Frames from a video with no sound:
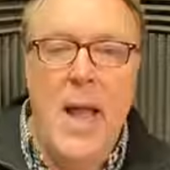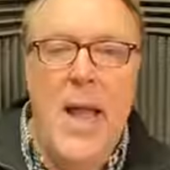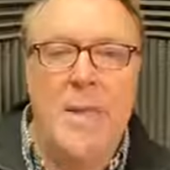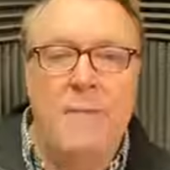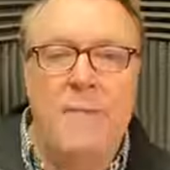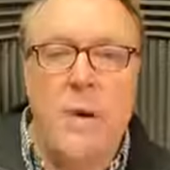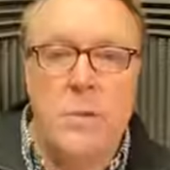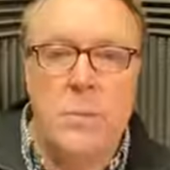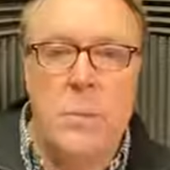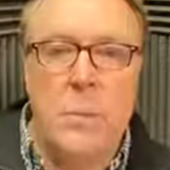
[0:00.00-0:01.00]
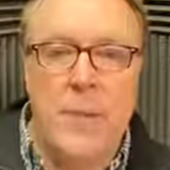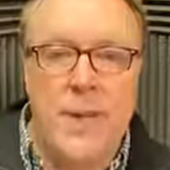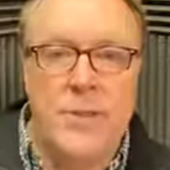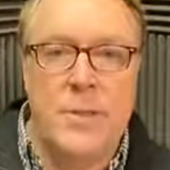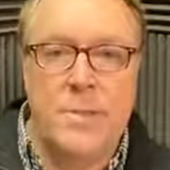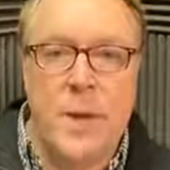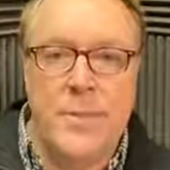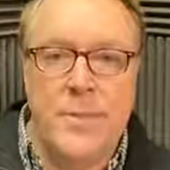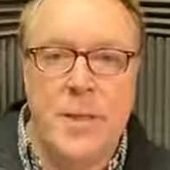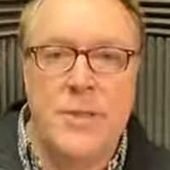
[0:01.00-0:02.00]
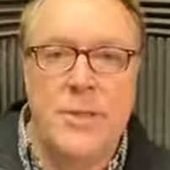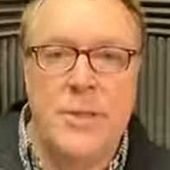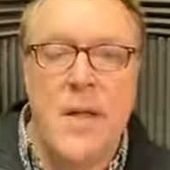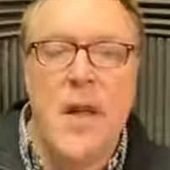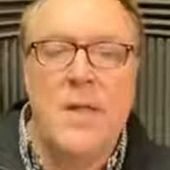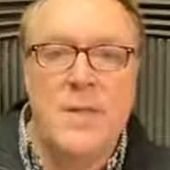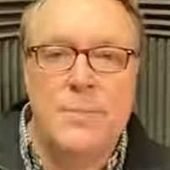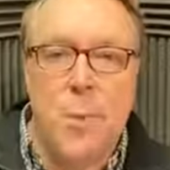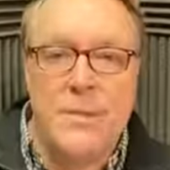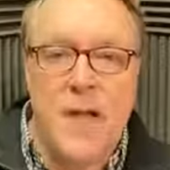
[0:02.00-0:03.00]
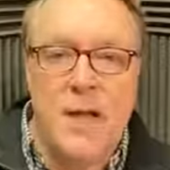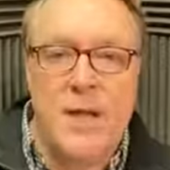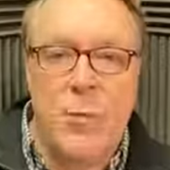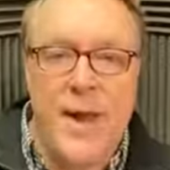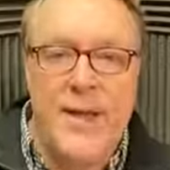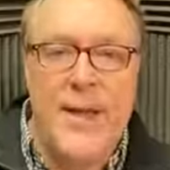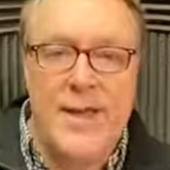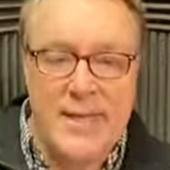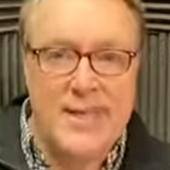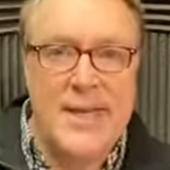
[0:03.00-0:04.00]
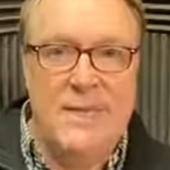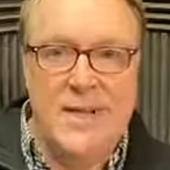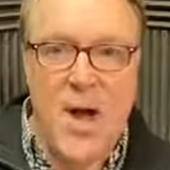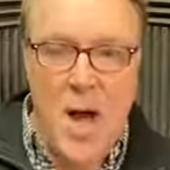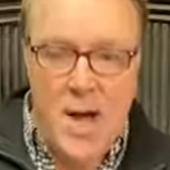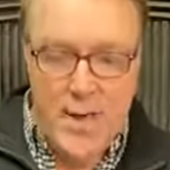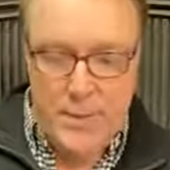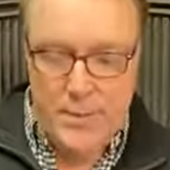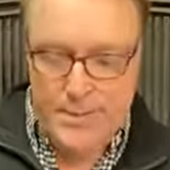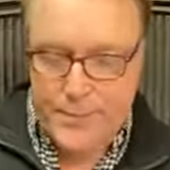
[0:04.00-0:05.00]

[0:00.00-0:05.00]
and in vulnerable patient populations, this mortality rate is even higher.